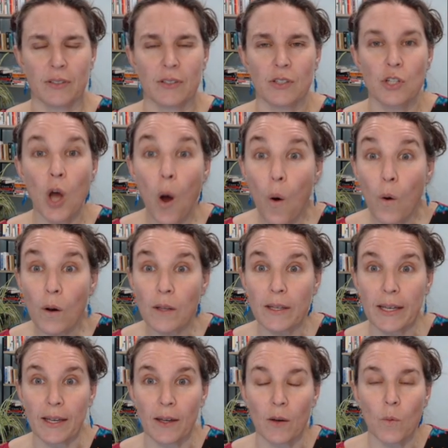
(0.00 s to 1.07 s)

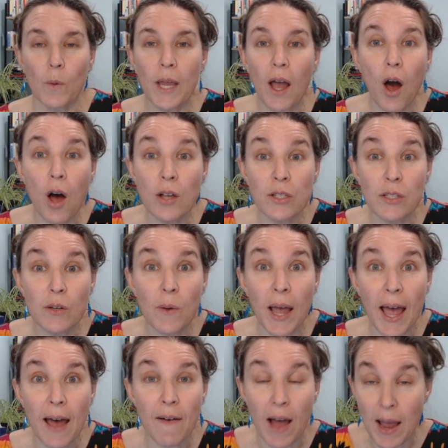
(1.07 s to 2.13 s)
Totally. We also
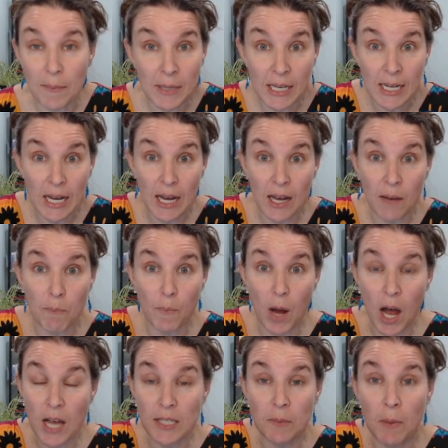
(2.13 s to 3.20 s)
have, I mean, a
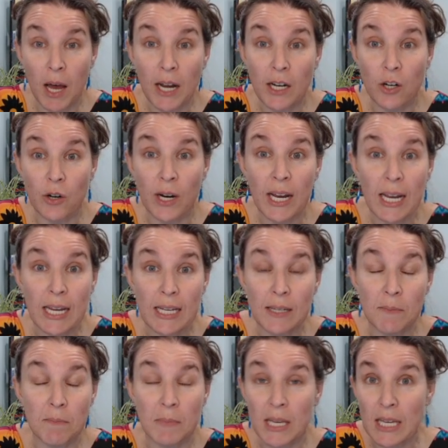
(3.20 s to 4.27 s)
osmotic
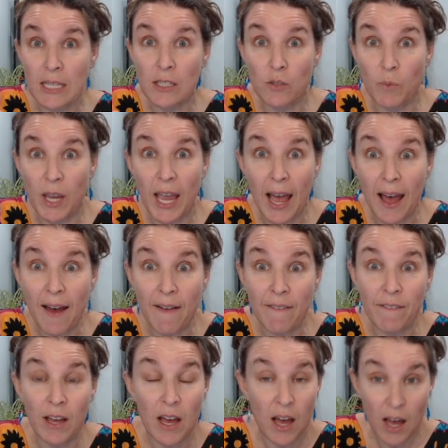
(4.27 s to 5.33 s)
gradient means we
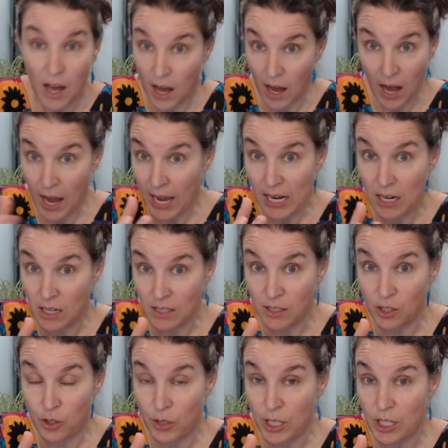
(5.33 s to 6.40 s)
have a high
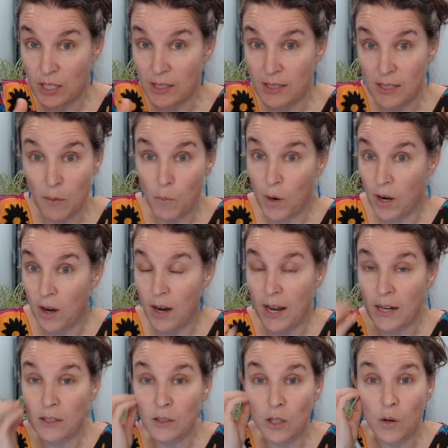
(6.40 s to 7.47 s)
concentration somewhere and
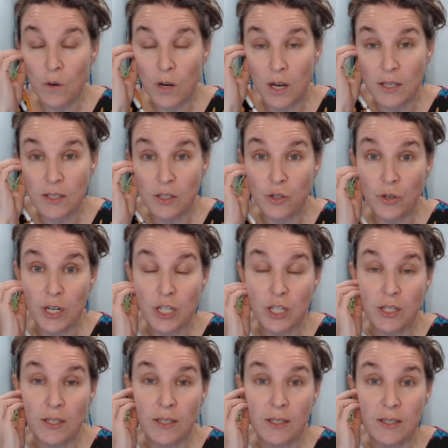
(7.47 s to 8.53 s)
a low
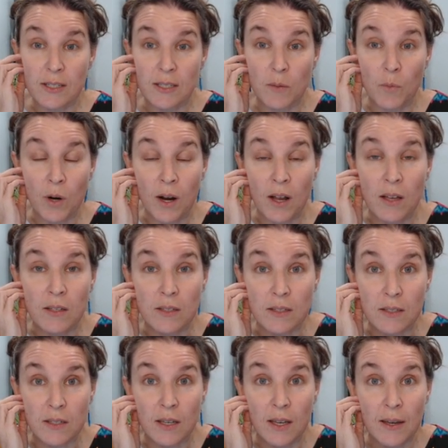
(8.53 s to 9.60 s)
concentration somewhere
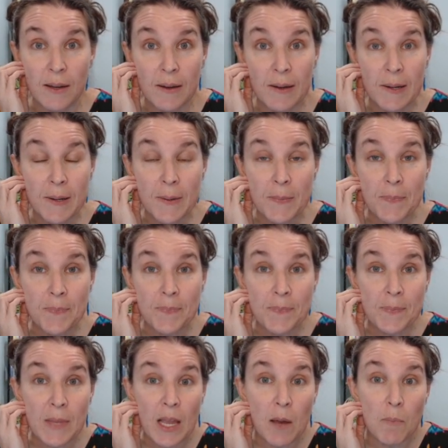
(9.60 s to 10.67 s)
else.
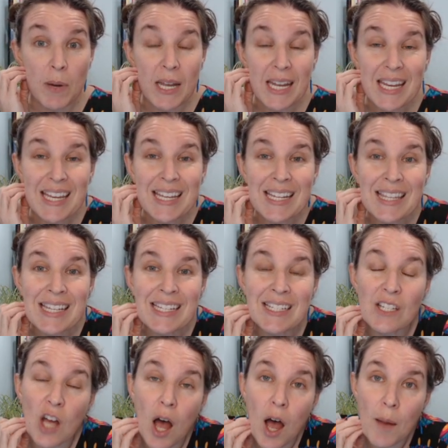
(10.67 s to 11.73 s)
But in the
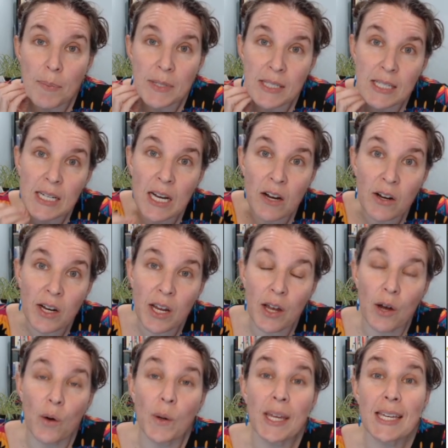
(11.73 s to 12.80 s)
top
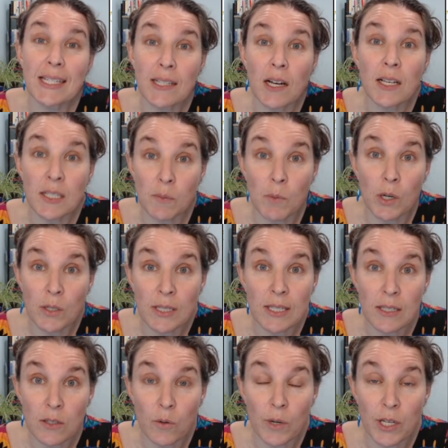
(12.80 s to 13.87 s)
scenario, is
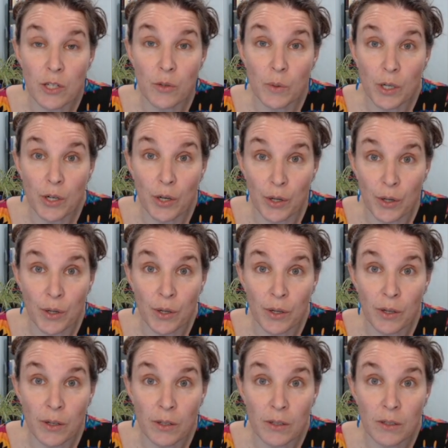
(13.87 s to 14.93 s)
osmosis going to occur?